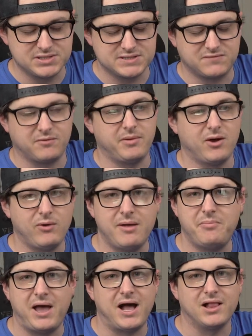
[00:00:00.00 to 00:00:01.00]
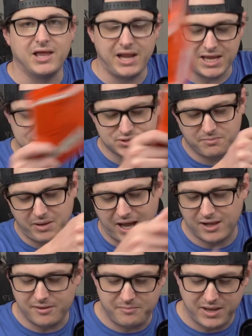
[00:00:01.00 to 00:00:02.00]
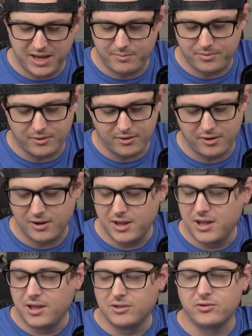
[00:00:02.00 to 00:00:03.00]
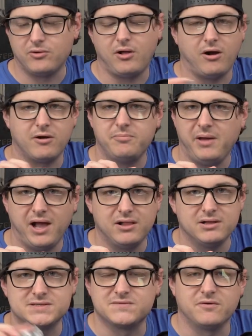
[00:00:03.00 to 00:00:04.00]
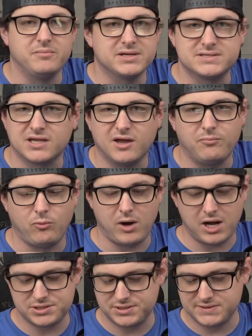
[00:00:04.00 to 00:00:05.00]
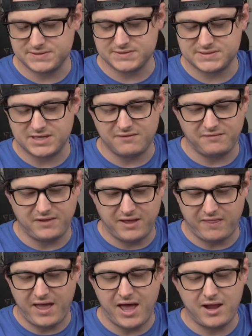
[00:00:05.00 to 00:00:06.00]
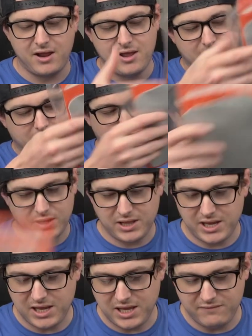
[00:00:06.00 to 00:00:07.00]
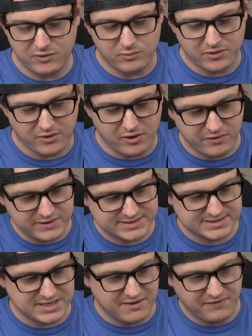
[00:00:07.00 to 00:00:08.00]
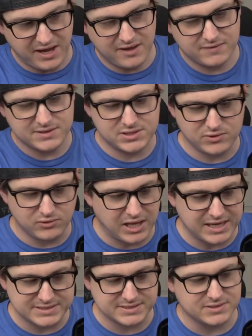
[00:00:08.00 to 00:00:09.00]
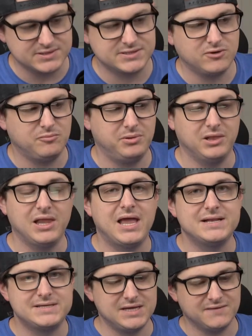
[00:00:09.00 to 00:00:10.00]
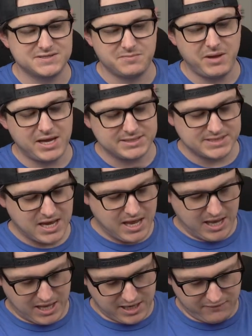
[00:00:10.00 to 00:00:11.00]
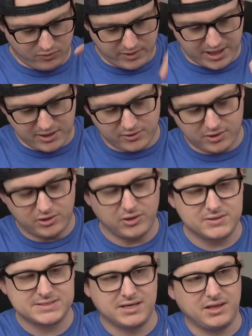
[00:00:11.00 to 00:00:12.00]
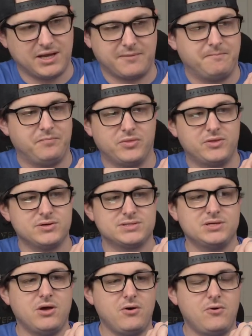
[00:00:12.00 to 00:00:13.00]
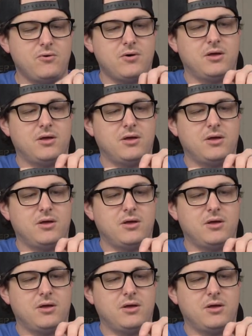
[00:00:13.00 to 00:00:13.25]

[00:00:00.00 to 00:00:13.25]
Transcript: for my wet palette, extra palette paper, little hard palettes for mixing up washes and stuff like that. But really, even with all this stuff and the 2 lights, there's still plenty of space. And even when I go to close it, like there's no